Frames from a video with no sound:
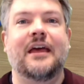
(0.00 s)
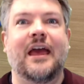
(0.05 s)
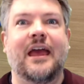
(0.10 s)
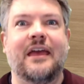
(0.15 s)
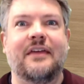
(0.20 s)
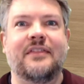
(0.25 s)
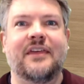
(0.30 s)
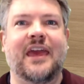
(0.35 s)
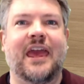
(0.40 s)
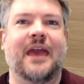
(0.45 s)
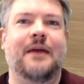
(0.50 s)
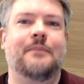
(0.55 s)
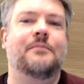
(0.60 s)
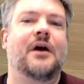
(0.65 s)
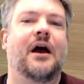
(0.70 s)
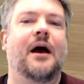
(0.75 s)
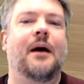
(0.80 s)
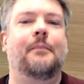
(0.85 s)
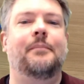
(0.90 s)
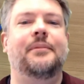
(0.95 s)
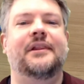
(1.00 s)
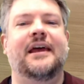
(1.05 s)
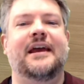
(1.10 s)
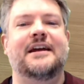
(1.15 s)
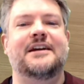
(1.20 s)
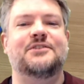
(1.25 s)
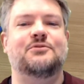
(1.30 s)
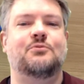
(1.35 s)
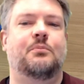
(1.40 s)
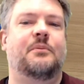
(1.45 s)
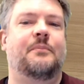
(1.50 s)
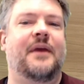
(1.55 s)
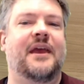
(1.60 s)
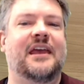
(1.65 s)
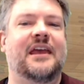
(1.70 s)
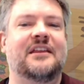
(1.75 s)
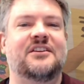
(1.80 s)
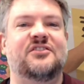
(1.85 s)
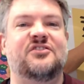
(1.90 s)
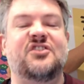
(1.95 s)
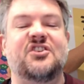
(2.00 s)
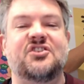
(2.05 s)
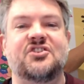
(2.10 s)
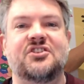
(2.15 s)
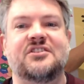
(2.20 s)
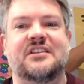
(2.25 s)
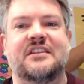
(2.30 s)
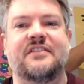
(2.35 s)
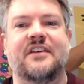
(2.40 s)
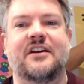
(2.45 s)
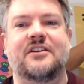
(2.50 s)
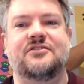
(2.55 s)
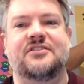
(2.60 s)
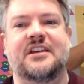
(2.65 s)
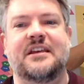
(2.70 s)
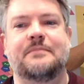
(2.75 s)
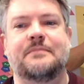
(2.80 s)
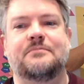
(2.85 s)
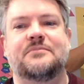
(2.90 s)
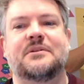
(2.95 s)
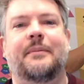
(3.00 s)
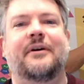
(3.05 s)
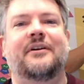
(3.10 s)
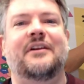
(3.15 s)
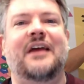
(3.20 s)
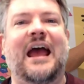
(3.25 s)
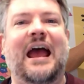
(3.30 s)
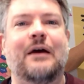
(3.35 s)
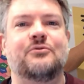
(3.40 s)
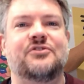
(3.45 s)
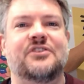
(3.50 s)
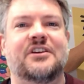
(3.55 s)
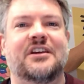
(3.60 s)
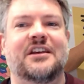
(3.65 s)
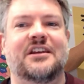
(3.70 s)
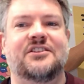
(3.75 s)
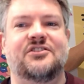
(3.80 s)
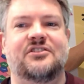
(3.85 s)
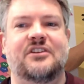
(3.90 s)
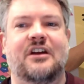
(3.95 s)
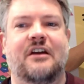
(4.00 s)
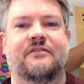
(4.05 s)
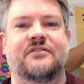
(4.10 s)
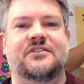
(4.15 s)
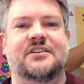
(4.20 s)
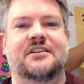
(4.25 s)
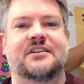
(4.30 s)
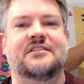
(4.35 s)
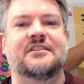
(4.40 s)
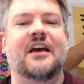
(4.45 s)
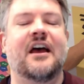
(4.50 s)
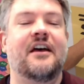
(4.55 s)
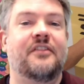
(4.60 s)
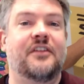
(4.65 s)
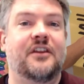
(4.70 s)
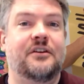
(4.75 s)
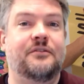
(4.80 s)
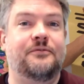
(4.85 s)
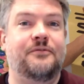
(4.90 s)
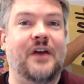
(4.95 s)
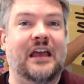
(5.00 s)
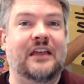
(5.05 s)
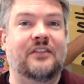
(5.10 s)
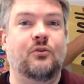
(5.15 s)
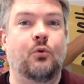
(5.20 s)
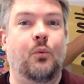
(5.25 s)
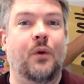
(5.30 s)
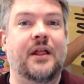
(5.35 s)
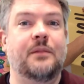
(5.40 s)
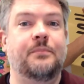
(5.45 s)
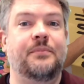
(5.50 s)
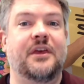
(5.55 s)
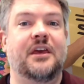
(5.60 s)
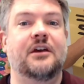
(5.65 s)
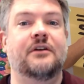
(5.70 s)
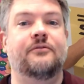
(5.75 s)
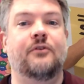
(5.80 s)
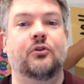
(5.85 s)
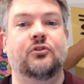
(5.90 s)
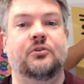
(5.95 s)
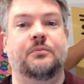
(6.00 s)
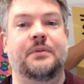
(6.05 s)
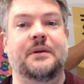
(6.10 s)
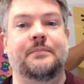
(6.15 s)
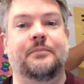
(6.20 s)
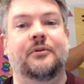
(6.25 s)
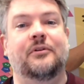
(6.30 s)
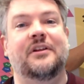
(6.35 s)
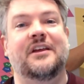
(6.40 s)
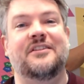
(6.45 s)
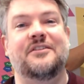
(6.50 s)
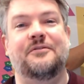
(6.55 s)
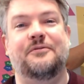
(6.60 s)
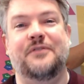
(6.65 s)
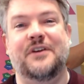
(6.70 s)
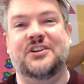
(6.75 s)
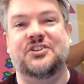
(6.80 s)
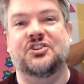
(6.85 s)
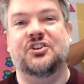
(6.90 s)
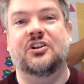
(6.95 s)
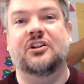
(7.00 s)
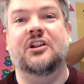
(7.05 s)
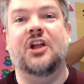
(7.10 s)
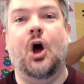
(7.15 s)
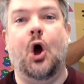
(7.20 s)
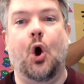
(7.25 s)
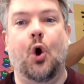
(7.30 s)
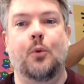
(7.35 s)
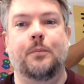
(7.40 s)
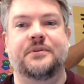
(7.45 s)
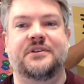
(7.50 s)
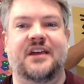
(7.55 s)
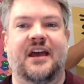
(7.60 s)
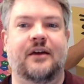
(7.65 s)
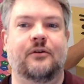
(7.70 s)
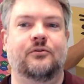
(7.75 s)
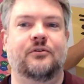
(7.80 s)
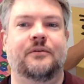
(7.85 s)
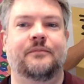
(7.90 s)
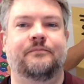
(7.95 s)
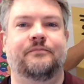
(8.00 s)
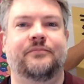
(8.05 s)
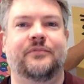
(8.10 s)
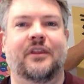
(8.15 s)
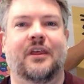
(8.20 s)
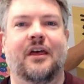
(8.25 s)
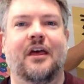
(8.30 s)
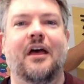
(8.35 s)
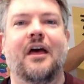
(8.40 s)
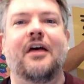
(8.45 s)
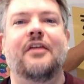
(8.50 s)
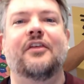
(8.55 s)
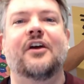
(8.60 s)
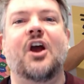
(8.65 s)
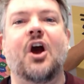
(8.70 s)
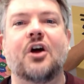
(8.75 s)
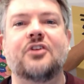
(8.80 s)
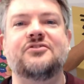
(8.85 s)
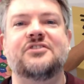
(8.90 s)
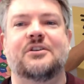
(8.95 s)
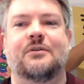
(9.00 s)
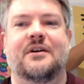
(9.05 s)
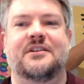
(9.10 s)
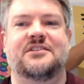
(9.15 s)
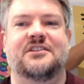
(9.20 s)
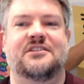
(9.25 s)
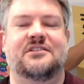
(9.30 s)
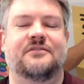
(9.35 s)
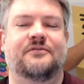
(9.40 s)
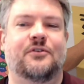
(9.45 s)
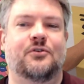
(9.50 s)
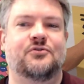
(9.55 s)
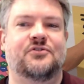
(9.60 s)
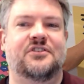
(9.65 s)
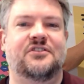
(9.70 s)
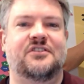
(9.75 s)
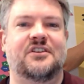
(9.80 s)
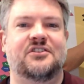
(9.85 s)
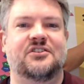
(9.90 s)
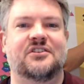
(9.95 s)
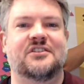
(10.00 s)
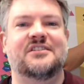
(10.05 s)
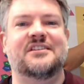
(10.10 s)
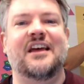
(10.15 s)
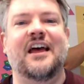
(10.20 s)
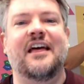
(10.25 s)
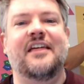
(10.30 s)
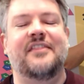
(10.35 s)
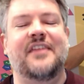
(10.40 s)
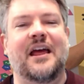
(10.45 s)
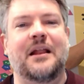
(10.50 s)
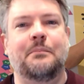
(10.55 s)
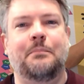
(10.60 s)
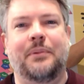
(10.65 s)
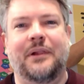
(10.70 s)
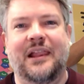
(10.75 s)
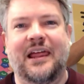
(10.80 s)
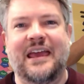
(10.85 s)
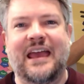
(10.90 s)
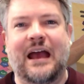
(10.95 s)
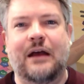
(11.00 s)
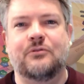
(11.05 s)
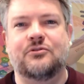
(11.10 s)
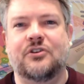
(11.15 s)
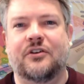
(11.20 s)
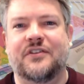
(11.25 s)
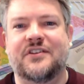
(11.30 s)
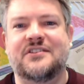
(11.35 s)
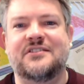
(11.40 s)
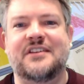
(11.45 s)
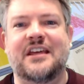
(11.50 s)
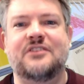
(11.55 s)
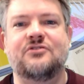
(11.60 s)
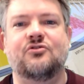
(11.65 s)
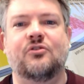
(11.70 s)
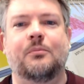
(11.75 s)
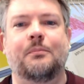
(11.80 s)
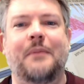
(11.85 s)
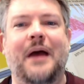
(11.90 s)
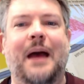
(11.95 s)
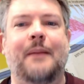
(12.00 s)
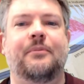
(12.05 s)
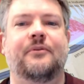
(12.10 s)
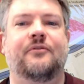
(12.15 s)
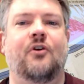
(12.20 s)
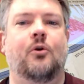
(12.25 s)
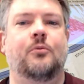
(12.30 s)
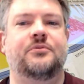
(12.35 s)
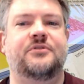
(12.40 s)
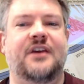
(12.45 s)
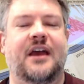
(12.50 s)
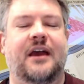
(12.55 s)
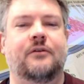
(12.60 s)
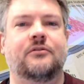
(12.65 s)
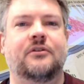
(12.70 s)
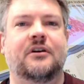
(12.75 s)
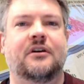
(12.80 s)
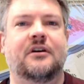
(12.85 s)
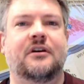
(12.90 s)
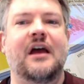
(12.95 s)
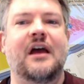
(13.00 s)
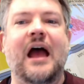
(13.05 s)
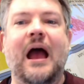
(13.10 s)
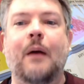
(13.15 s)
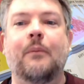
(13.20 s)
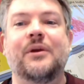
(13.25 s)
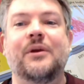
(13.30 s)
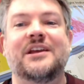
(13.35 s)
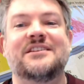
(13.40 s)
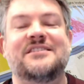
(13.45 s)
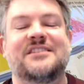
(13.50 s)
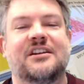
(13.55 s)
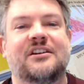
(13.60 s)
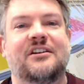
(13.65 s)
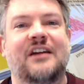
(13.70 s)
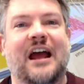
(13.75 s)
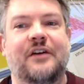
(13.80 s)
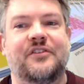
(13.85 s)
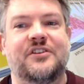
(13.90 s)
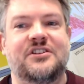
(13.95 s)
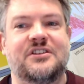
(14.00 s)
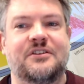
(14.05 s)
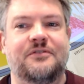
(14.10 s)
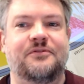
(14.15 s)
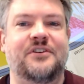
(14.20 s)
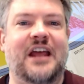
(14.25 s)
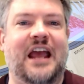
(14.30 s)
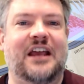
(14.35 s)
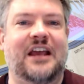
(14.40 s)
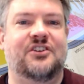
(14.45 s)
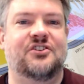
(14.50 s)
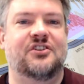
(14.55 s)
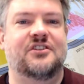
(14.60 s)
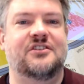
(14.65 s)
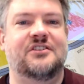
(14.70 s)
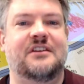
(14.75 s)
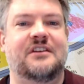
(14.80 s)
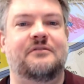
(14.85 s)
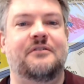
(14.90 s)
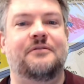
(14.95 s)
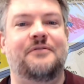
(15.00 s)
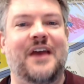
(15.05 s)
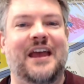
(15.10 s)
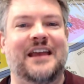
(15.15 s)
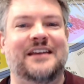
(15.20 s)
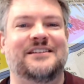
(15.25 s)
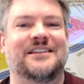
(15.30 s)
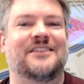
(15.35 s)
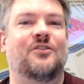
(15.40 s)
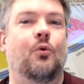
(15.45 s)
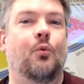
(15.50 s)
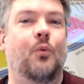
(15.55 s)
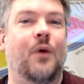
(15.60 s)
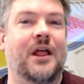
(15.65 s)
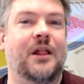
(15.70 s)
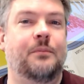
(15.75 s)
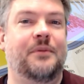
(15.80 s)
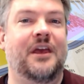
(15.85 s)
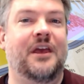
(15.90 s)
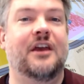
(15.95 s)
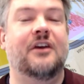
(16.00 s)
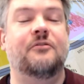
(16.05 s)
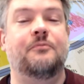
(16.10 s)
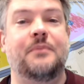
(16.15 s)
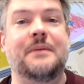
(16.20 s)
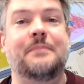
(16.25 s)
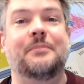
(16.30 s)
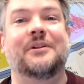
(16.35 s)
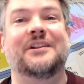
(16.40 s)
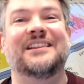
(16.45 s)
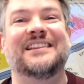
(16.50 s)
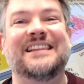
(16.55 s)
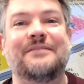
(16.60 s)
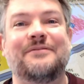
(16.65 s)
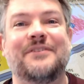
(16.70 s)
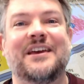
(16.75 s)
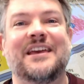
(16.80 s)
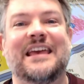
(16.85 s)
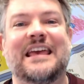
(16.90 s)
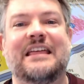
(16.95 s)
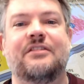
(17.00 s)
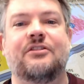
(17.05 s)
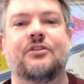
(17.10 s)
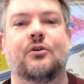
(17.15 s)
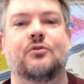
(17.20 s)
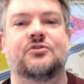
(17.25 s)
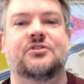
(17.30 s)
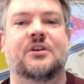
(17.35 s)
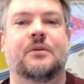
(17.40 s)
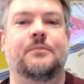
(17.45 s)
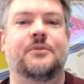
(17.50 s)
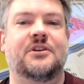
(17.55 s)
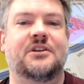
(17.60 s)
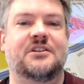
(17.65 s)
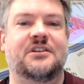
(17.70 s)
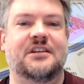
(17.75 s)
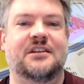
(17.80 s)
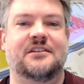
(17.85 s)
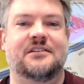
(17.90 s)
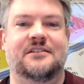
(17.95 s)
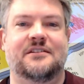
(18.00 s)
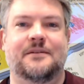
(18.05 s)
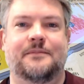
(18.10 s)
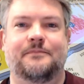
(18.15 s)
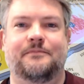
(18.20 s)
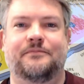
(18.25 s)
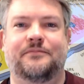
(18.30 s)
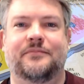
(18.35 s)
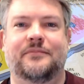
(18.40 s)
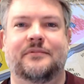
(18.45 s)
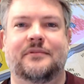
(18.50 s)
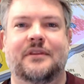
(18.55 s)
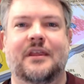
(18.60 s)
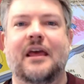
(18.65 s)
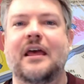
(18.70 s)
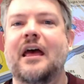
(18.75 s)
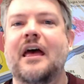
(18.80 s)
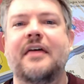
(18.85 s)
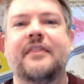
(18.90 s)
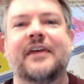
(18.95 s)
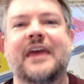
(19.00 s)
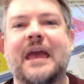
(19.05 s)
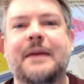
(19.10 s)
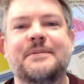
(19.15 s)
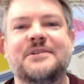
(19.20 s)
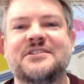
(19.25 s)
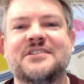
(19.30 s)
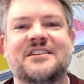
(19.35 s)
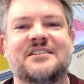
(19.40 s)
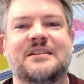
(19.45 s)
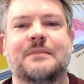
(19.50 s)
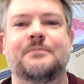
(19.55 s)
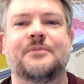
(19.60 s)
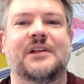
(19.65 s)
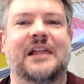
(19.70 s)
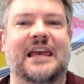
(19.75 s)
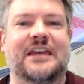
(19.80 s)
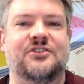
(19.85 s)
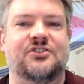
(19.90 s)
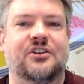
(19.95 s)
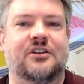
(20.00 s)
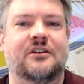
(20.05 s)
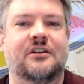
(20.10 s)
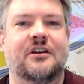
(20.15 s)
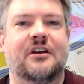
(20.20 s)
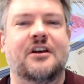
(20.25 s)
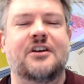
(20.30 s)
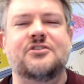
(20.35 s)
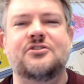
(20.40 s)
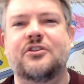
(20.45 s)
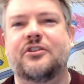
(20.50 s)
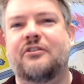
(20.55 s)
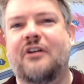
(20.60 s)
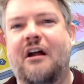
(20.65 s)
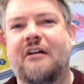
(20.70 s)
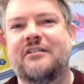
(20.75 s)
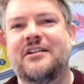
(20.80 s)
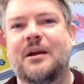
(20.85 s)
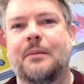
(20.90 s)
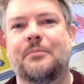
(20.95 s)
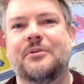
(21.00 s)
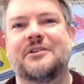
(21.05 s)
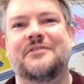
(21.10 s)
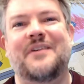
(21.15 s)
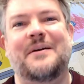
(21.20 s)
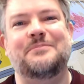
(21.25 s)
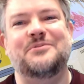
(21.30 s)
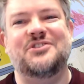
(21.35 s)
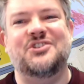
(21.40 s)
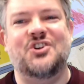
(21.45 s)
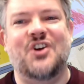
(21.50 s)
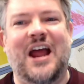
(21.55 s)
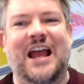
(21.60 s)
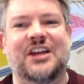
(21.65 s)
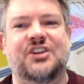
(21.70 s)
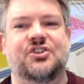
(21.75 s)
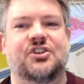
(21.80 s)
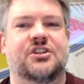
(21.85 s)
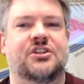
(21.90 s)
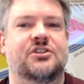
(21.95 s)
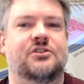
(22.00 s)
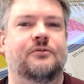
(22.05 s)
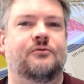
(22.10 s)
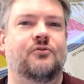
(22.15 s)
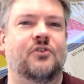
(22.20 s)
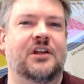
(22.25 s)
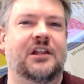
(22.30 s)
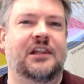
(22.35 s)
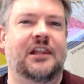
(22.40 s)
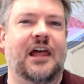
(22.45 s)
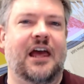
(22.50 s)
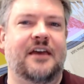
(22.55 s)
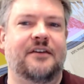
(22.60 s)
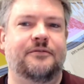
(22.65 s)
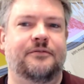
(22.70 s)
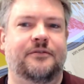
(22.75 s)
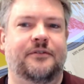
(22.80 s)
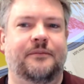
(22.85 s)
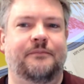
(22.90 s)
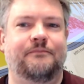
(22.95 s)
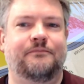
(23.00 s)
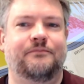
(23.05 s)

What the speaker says: In the game, players will be making decisions in their teams about housing and services that affect the well-being of older people in the fictional Hope Town. The consequences of those decisions then play out on the central map of Hope Town, and we consider how the different actions have affected the well-being of people living in those communities. The game isn't a simulation, so there are a number of abstractions of real life.